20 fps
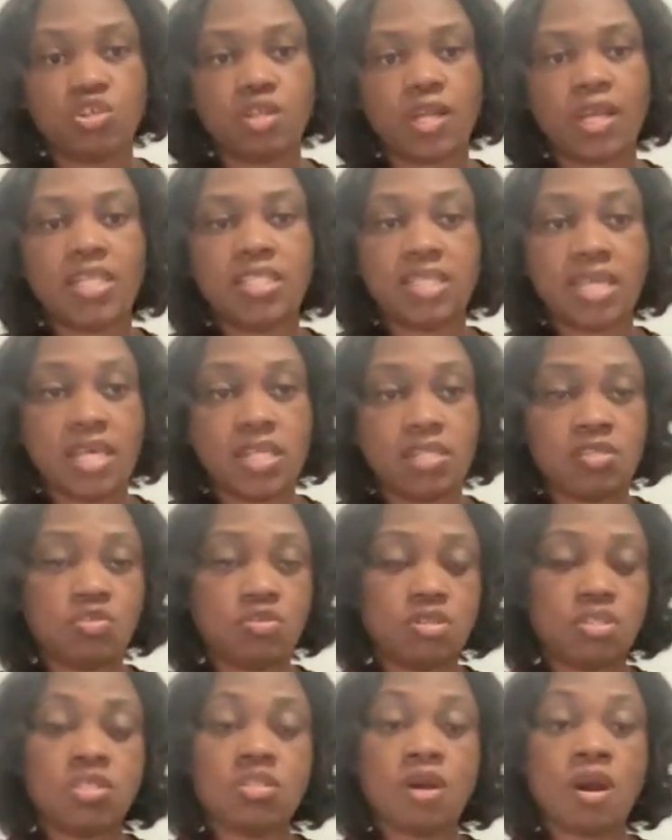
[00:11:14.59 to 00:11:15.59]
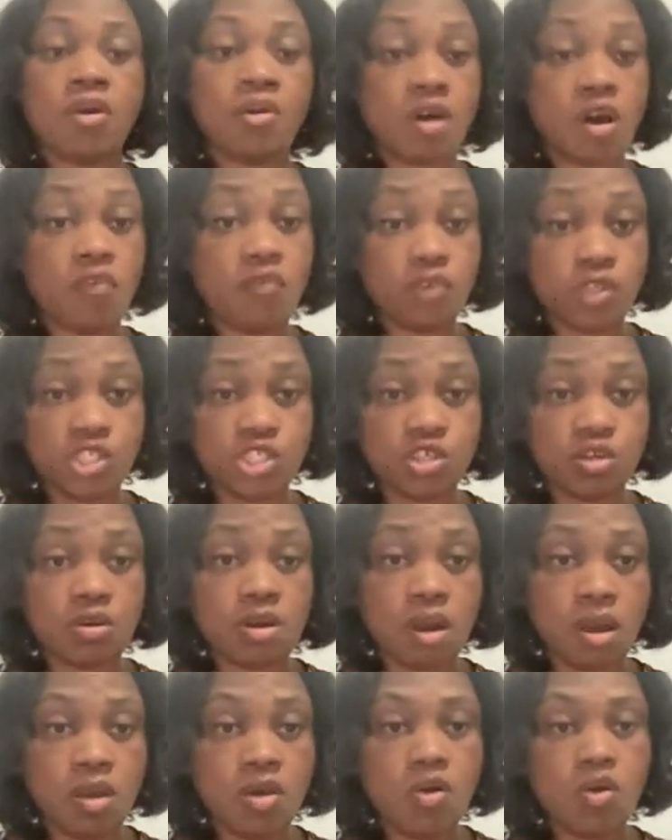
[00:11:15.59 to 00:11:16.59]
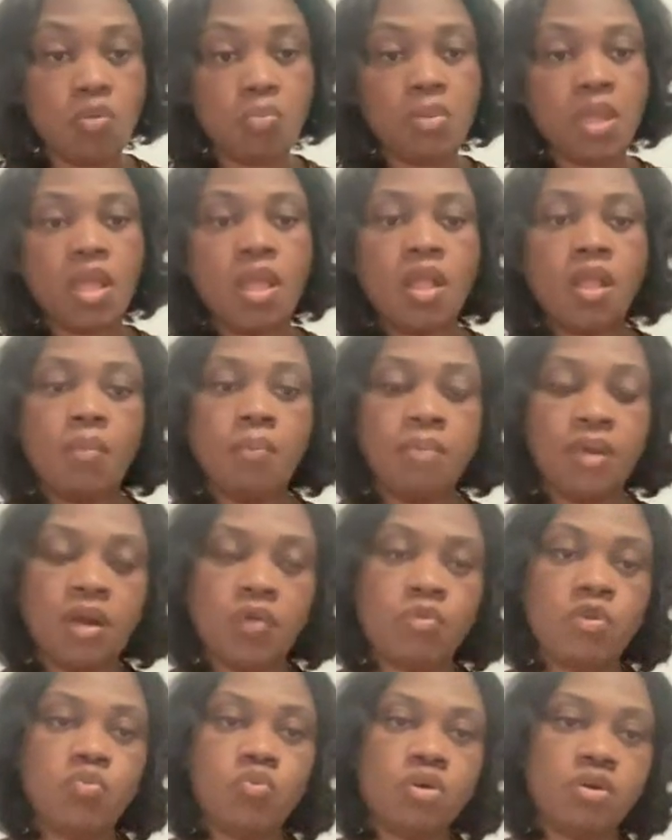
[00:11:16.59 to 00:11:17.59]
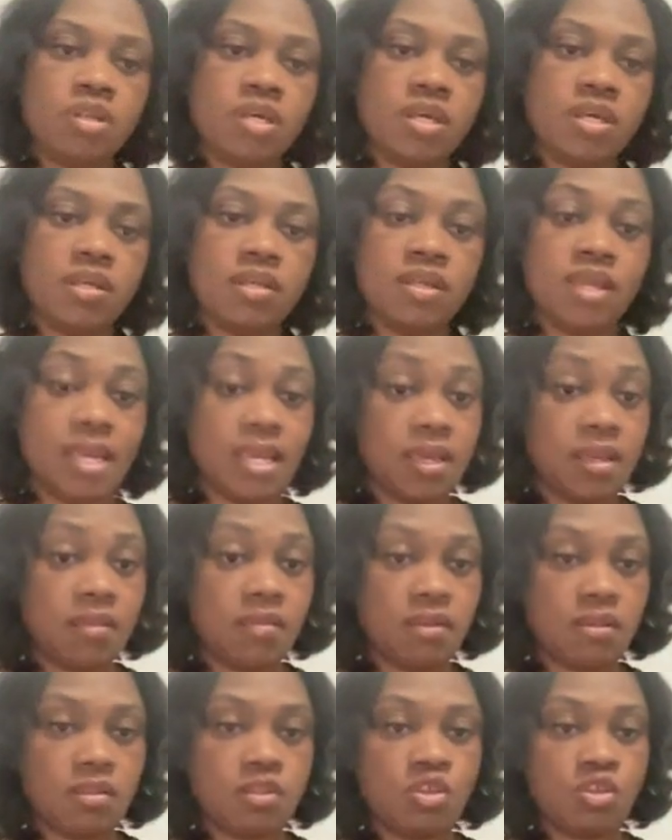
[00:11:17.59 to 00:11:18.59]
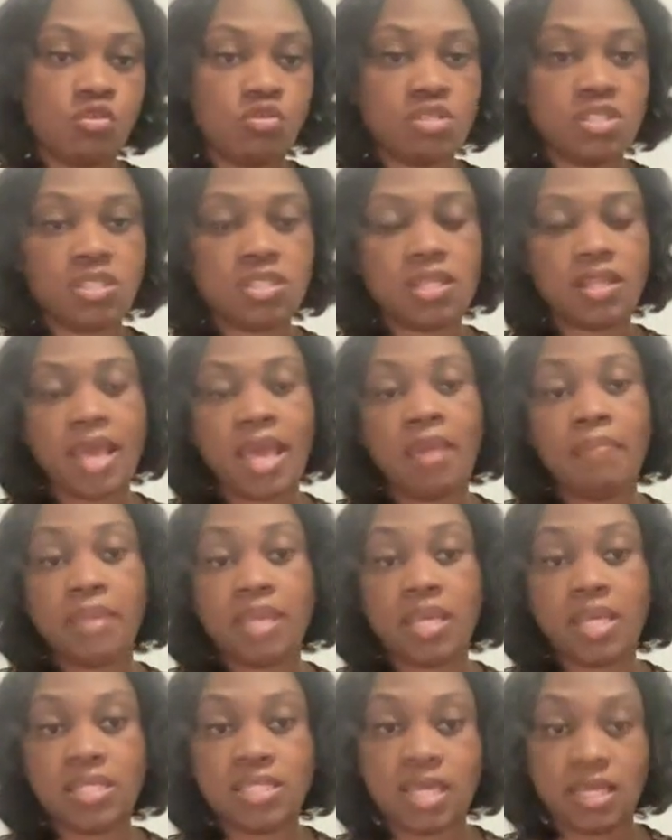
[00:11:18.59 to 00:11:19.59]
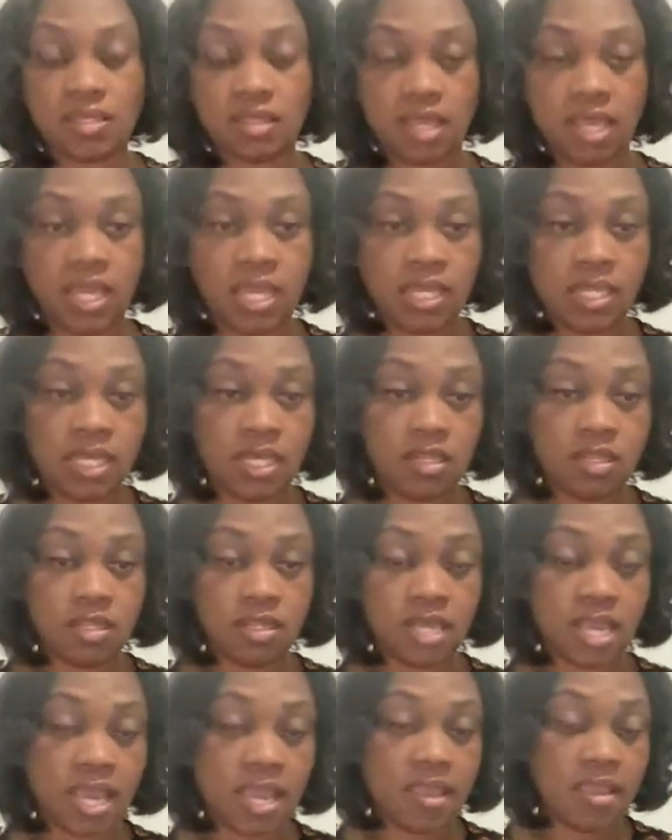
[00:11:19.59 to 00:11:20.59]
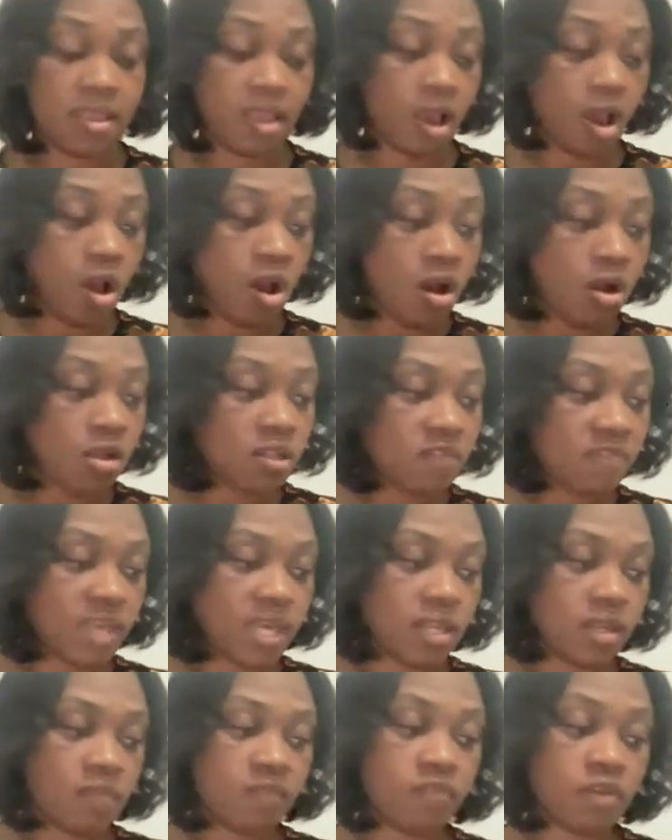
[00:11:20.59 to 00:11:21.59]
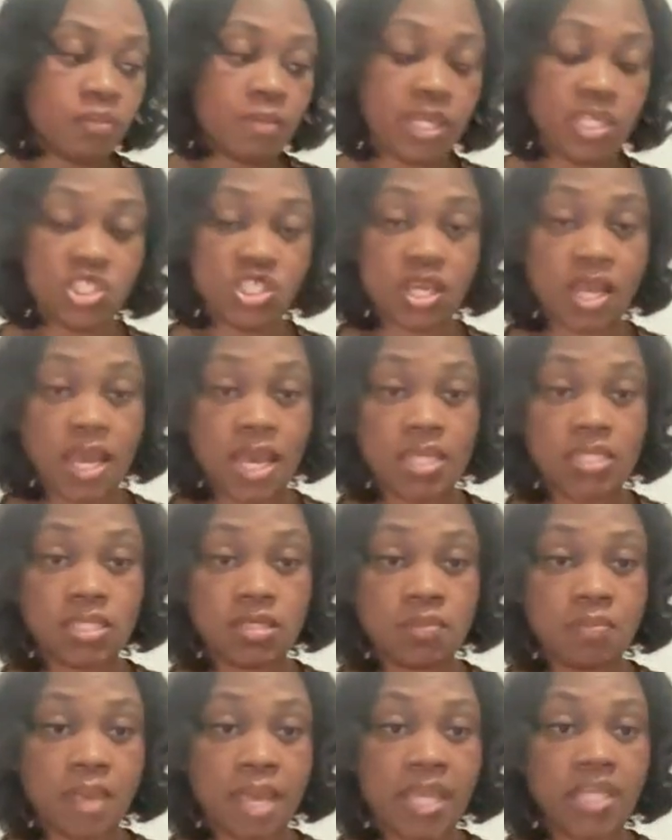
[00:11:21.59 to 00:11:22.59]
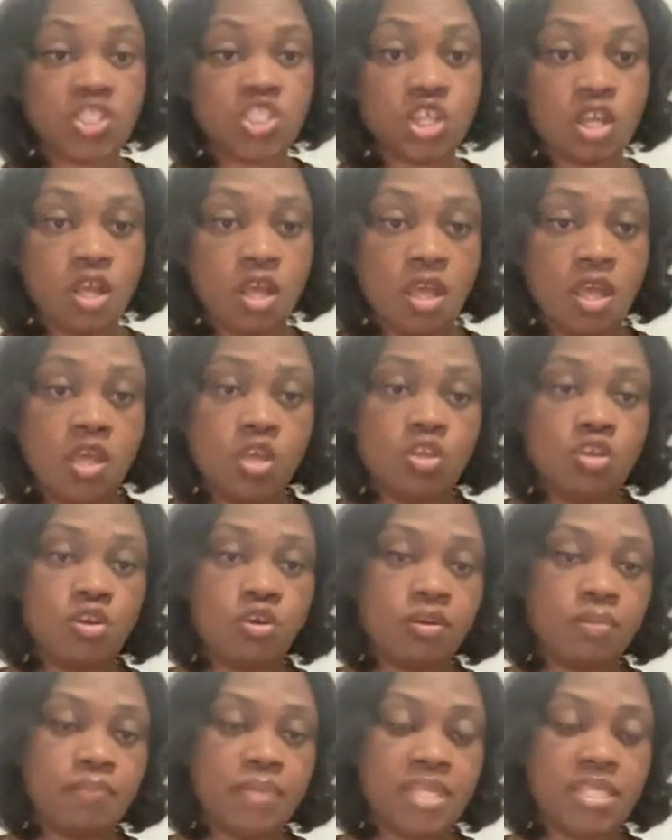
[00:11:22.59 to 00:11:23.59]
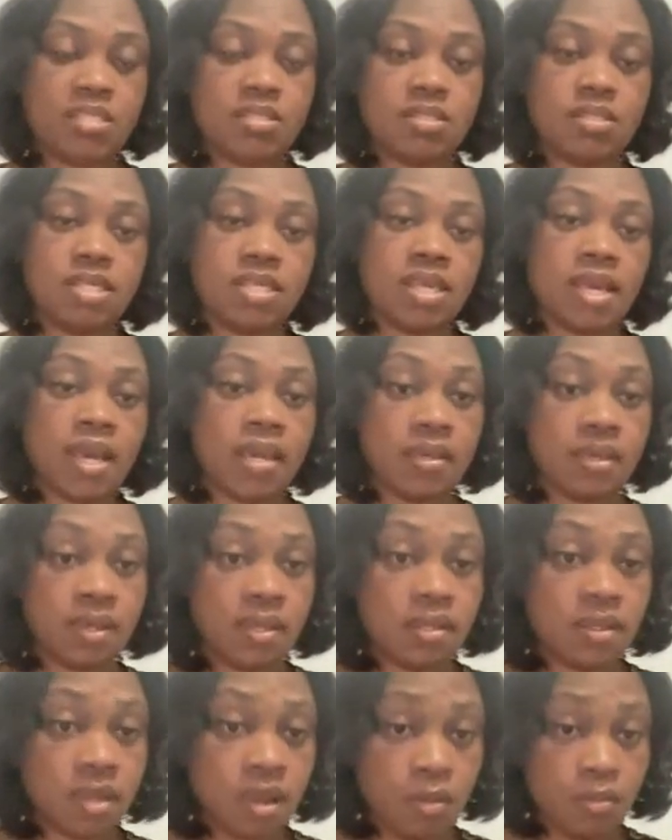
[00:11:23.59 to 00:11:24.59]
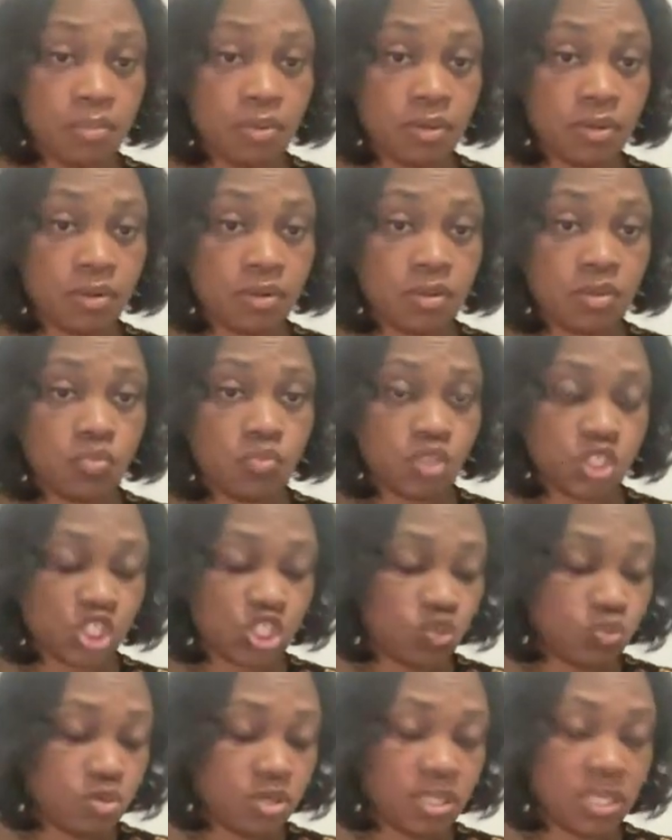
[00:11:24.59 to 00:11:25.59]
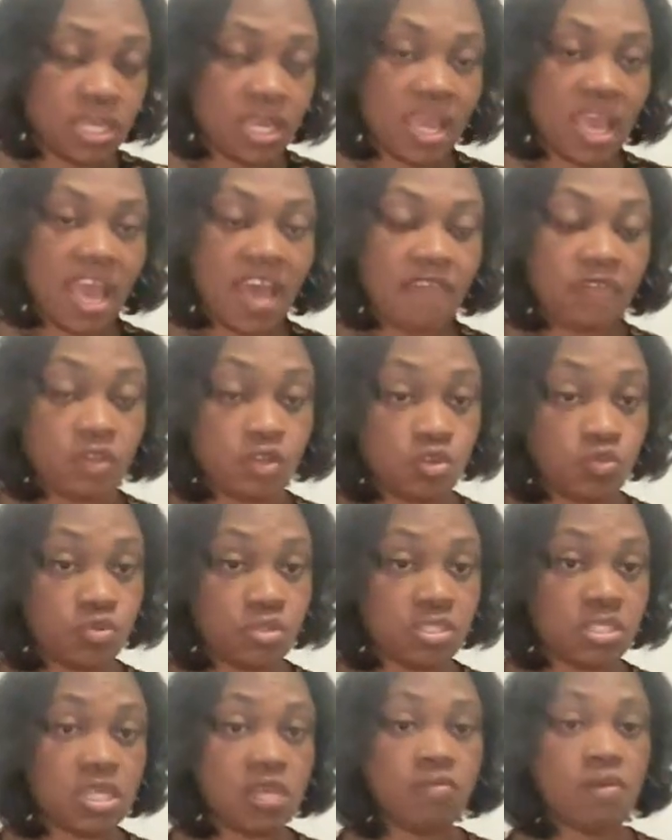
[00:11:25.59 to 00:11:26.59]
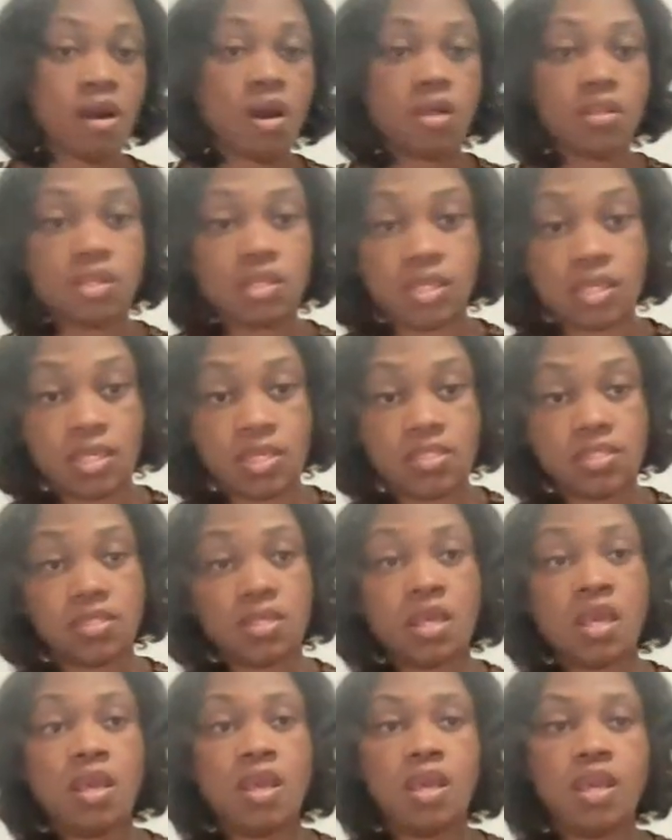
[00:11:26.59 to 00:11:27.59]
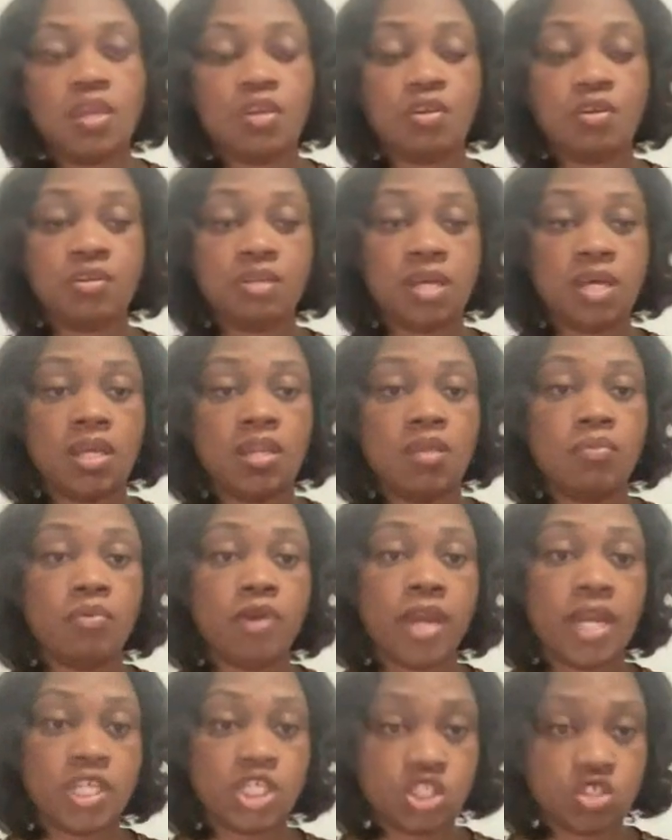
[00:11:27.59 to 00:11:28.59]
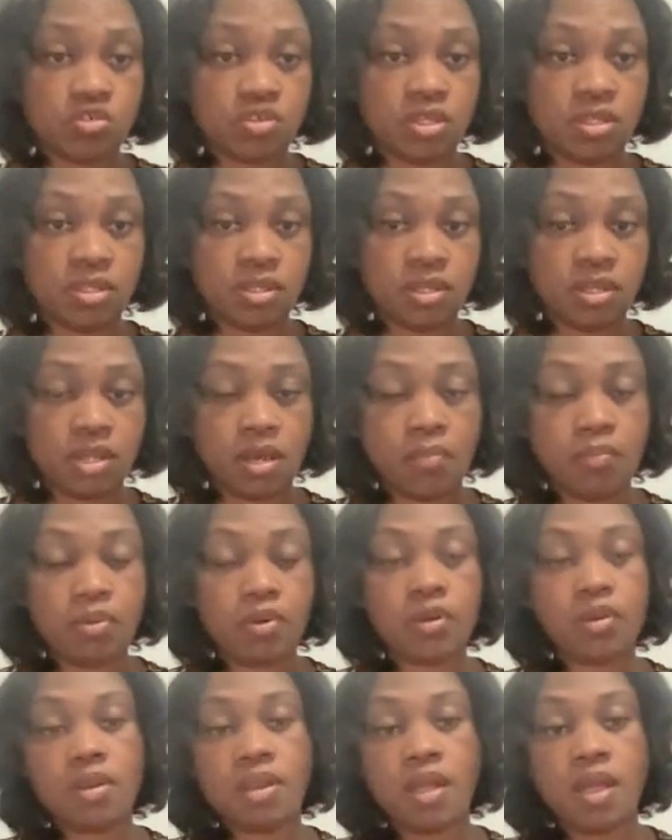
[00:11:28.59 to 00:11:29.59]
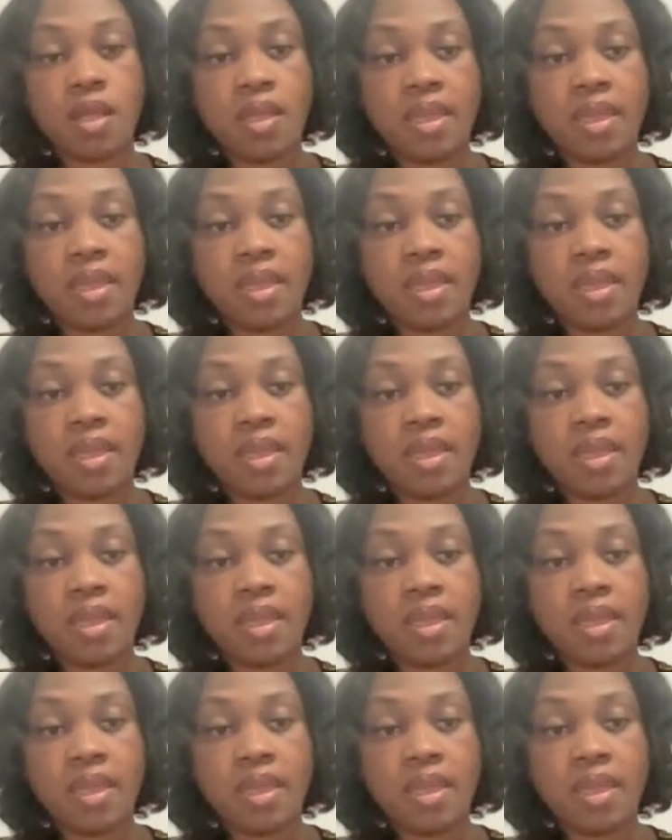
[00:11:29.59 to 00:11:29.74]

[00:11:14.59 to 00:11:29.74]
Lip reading: Like I said, so you can start off with your home, but we want to get used to that because at the end of the day, all of that information has to match. Your business EIN number, which you will get after you receive all of this, and your Dun and Bradstreet number.